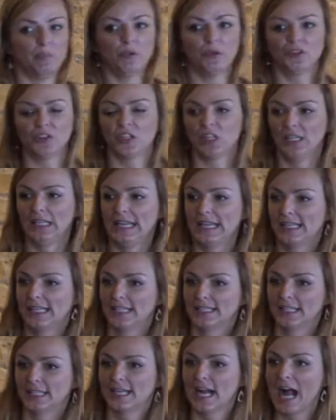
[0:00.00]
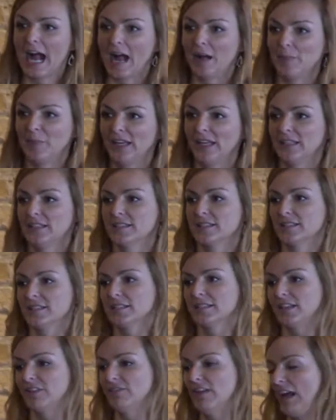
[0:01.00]
put the link in the comments
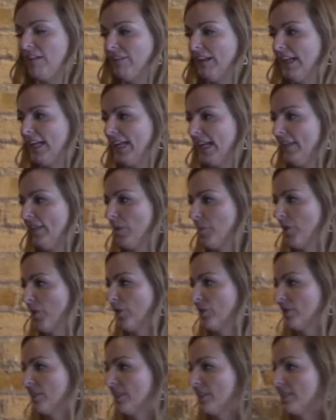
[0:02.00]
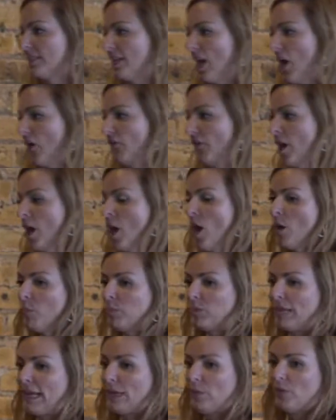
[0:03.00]
instead of having it in the post itself.
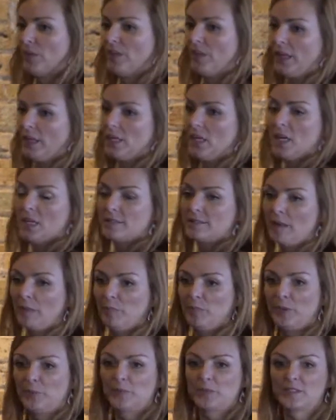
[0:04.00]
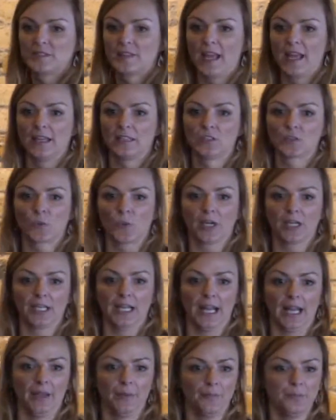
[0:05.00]
Play with it. Some people say it's
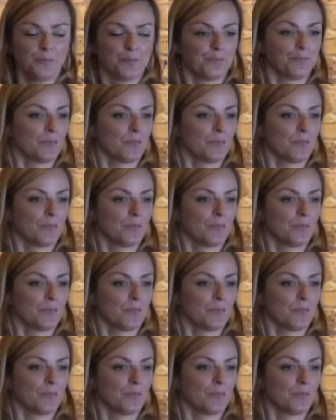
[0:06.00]
working.